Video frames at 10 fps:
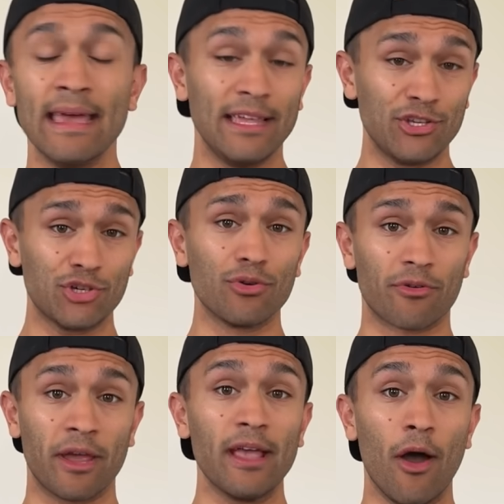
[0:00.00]

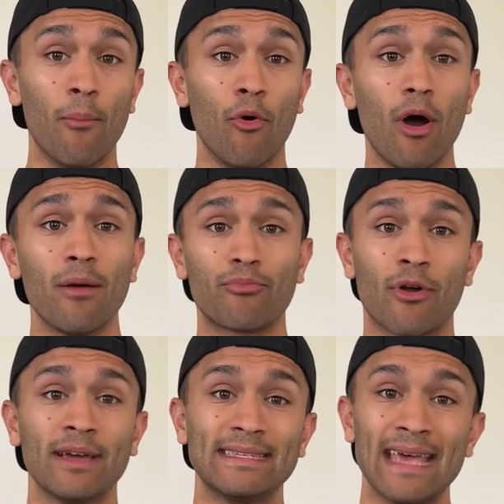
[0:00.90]
ensuring a more
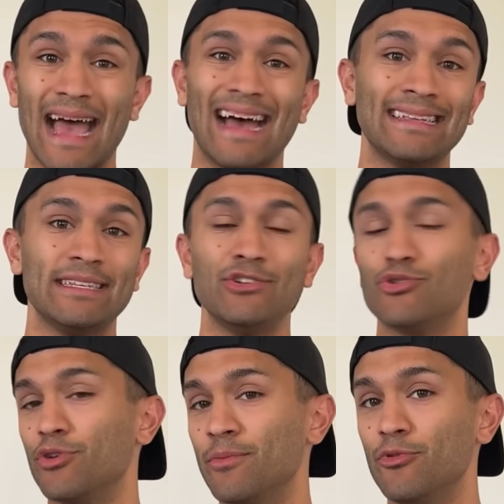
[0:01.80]
upright and
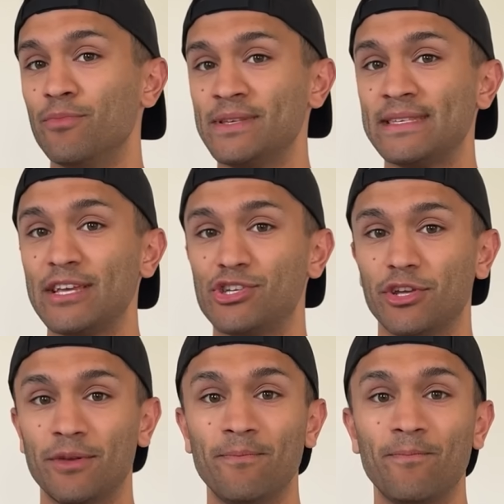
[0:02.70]
enjoyable position.